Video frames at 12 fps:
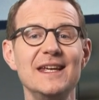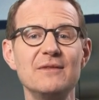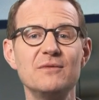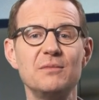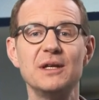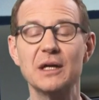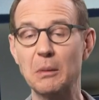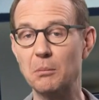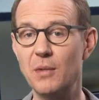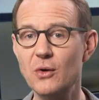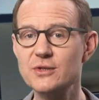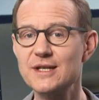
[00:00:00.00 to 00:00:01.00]
even be
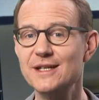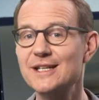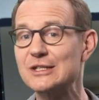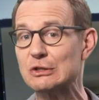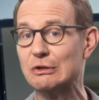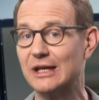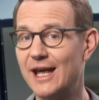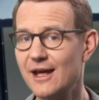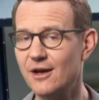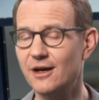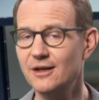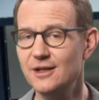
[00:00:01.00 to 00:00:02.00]
mosaiced together